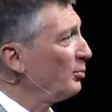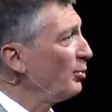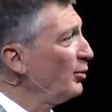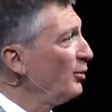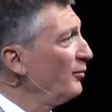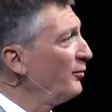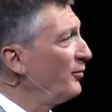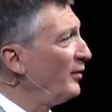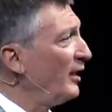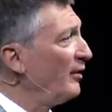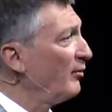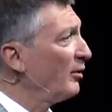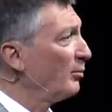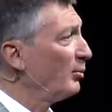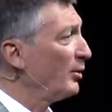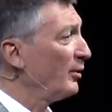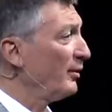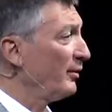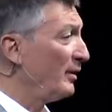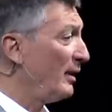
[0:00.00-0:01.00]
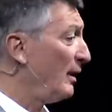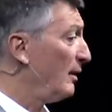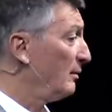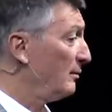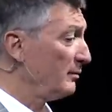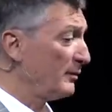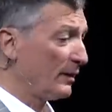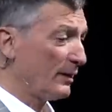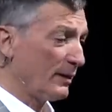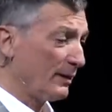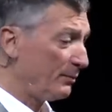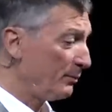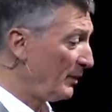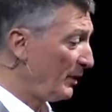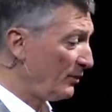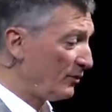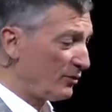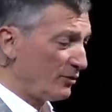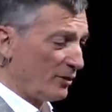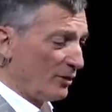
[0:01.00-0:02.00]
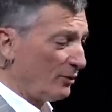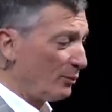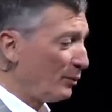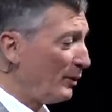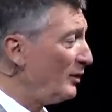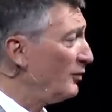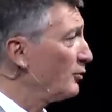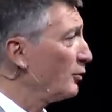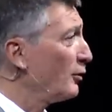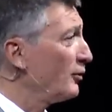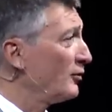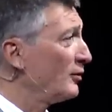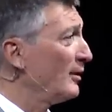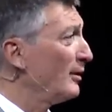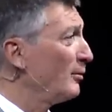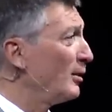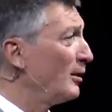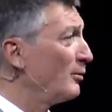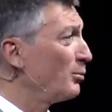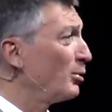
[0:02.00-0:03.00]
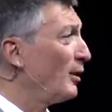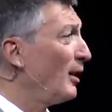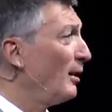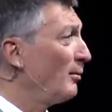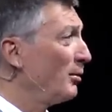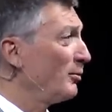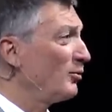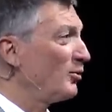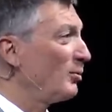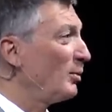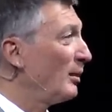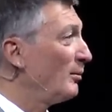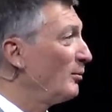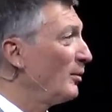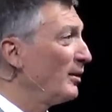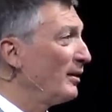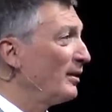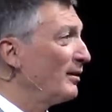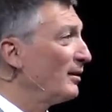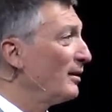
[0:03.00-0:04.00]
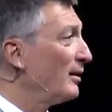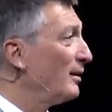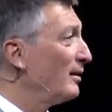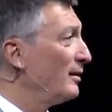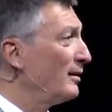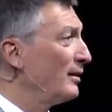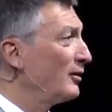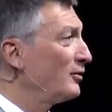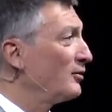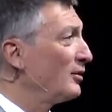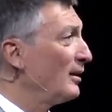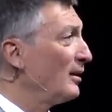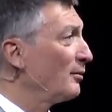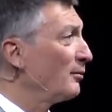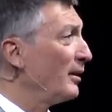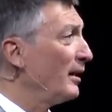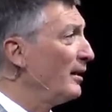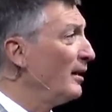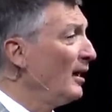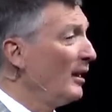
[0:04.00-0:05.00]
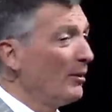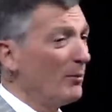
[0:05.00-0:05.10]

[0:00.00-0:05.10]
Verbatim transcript: prove favorable, then uh, it's a resource limited problem. Spend money on it and accelerate.